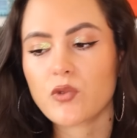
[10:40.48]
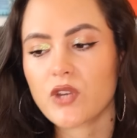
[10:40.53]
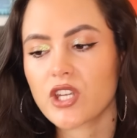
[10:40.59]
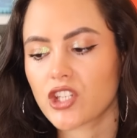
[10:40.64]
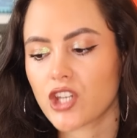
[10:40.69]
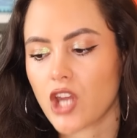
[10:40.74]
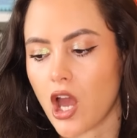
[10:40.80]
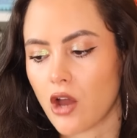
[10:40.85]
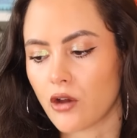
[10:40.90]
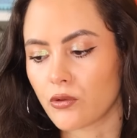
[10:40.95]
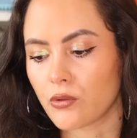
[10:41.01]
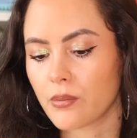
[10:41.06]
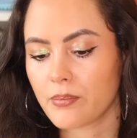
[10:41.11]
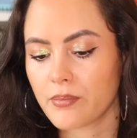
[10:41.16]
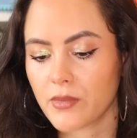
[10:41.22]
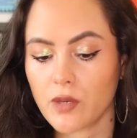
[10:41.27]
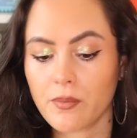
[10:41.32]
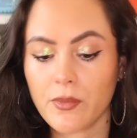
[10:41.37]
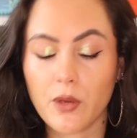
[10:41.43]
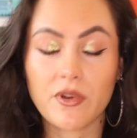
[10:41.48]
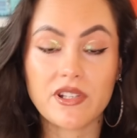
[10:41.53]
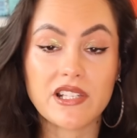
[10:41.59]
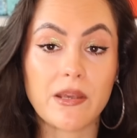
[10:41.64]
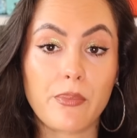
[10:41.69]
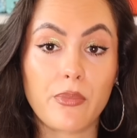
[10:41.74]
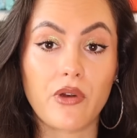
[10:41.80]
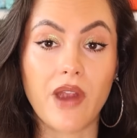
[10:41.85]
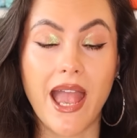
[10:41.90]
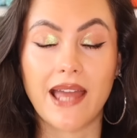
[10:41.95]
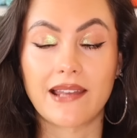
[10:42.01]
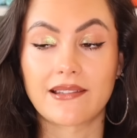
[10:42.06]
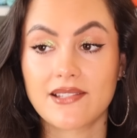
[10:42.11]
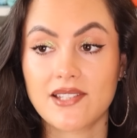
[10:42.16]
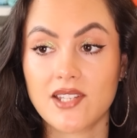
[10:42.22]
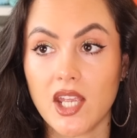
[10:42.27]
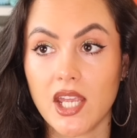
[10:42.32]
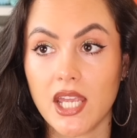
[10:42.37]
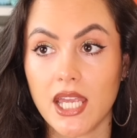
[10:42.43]
we know, Miu Miu as a
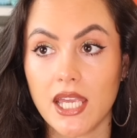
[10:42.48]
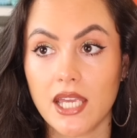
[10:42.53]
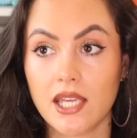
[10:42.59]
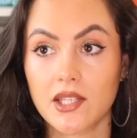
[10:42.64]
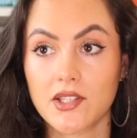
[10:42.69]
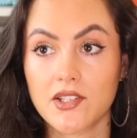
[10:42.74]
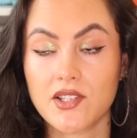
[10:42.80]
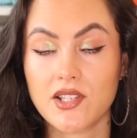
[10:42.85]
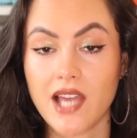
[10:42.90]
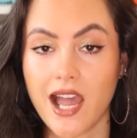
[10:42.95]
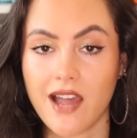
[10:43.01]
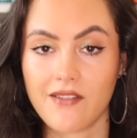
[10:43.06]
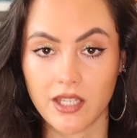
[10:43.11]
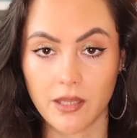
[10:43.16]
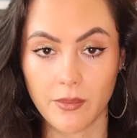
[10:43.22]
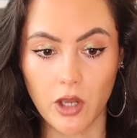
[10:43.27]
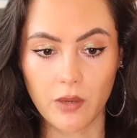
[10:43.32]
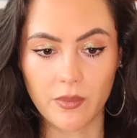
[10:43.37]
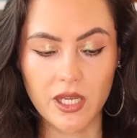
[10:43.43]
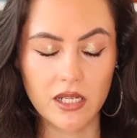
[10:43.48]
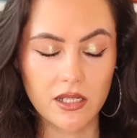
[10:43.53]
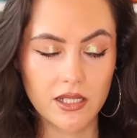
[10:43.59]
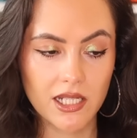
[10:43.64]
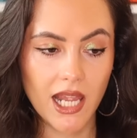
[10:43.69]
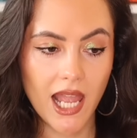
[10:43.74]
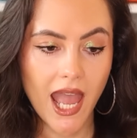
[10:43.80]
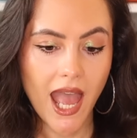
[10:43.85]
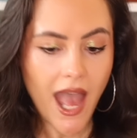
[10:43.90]
brand is having a moment.